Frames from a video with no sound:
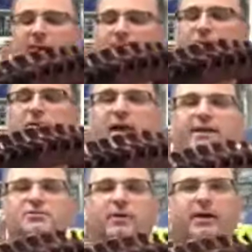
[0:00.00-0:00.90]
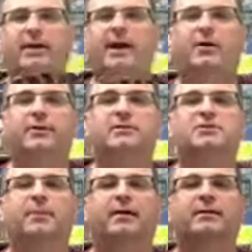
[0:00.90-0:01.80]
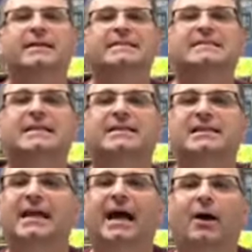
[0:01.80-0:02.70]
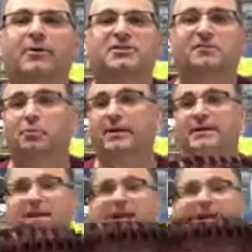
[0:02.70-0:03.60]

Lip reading: up the legs right now, and it's about 60 hours of printing I've